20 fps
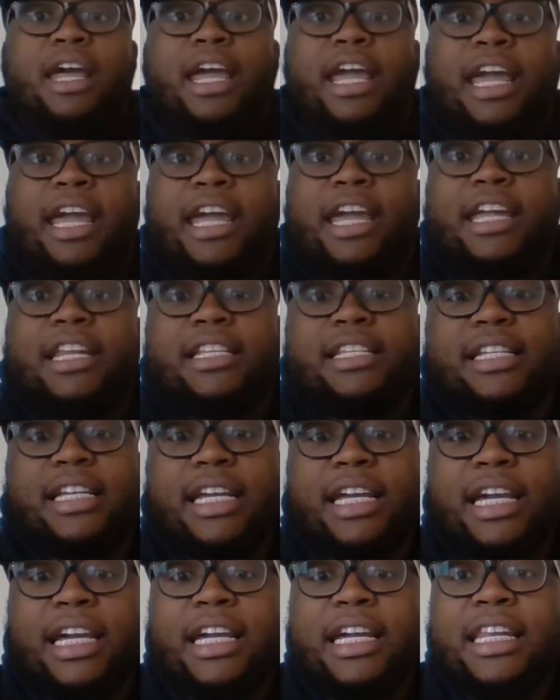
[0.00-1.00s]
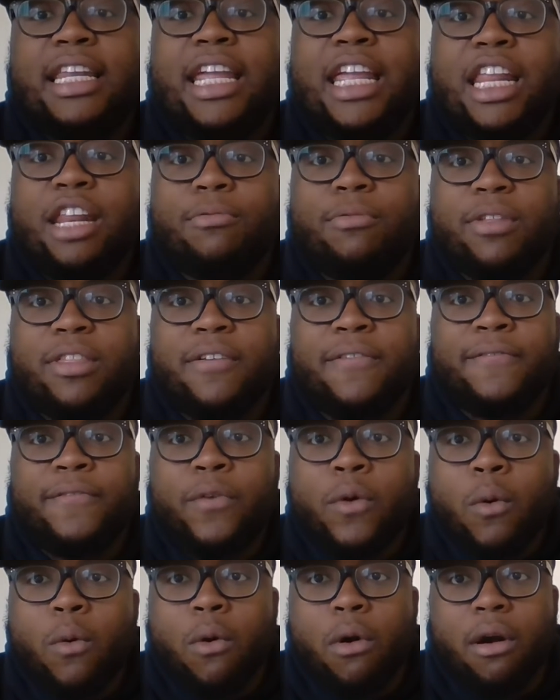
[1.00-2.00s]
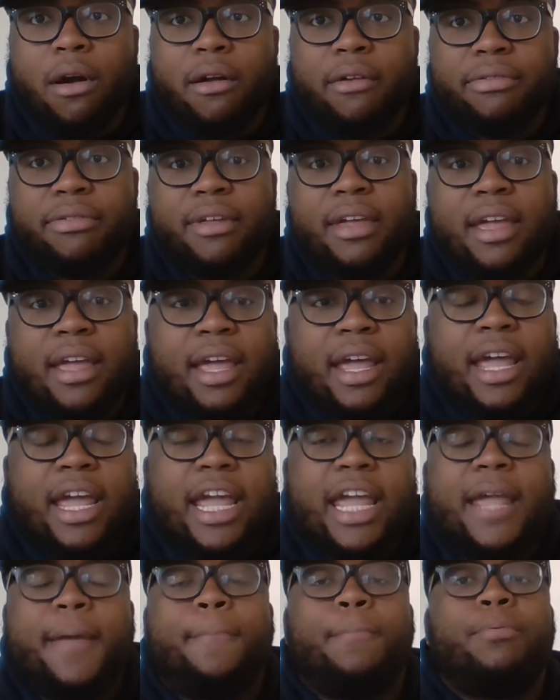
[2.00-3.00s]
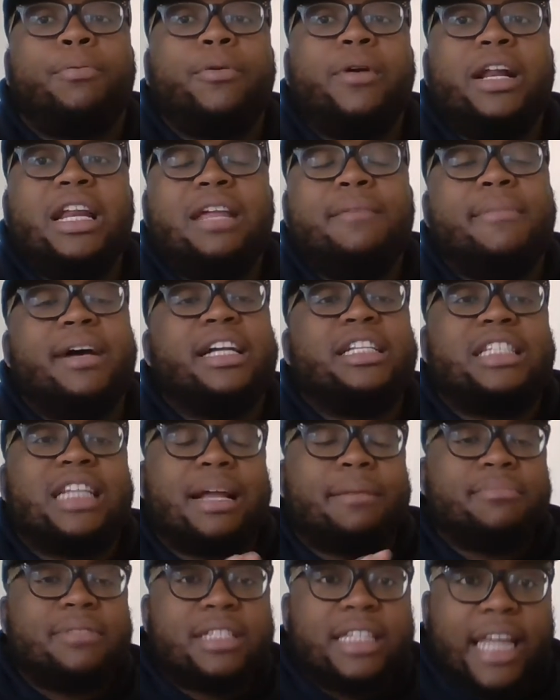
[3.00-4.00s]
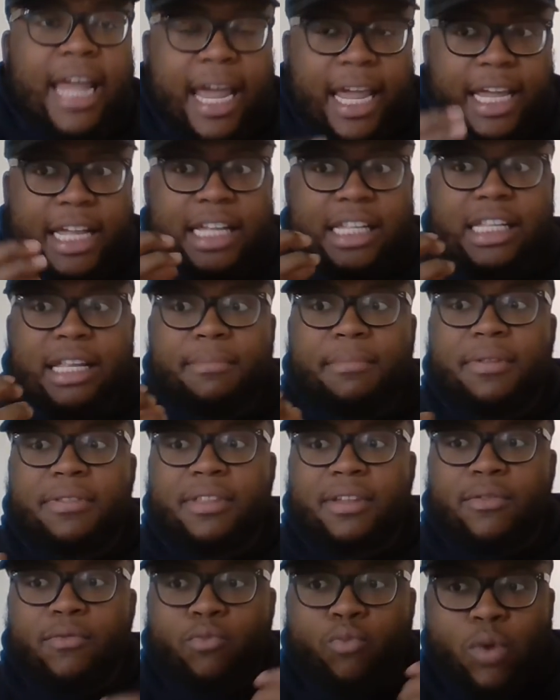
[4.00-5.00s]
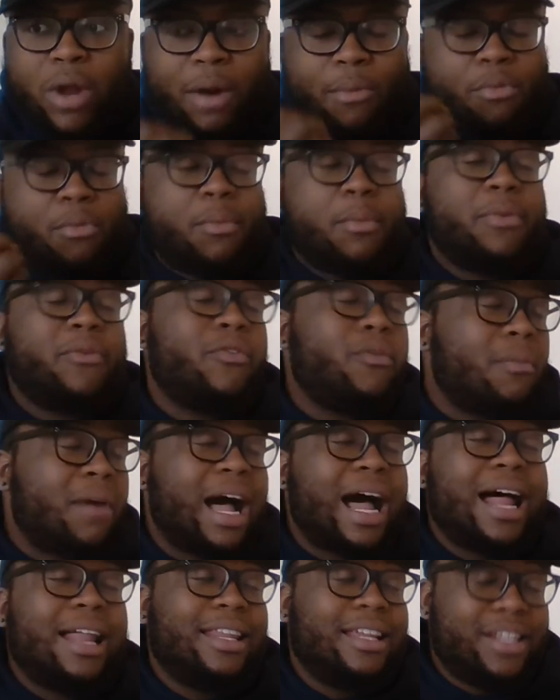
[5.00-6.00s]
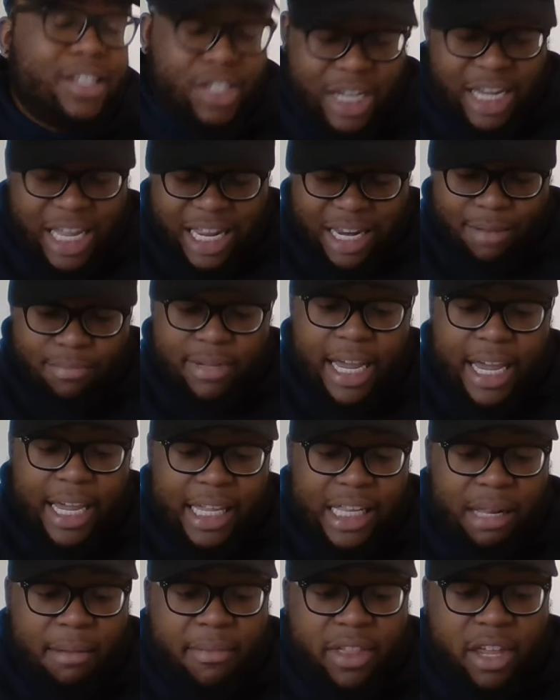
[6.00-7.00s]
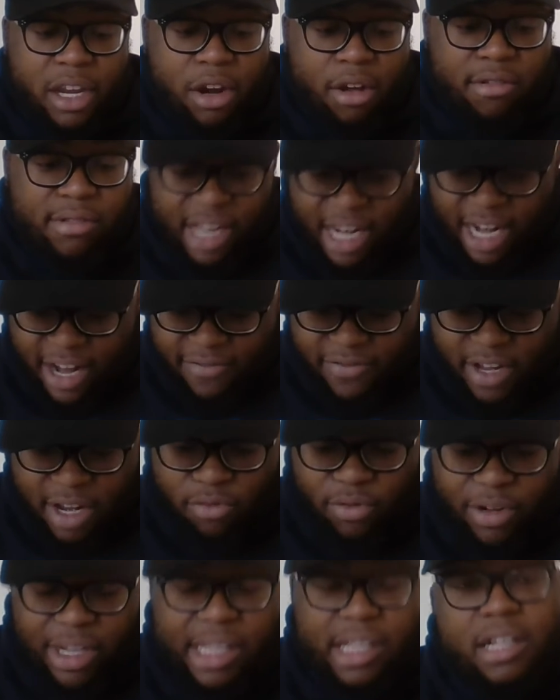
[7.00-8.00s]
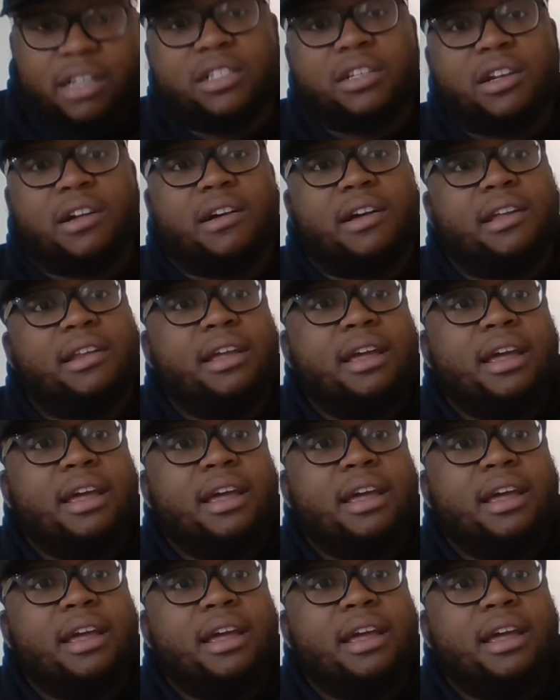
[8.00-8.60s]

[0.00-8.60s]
And in Henry the Fourth, it pretty much, and I'm taking some of the what I remember from college, and I'm taking some of the notes that I've done research on.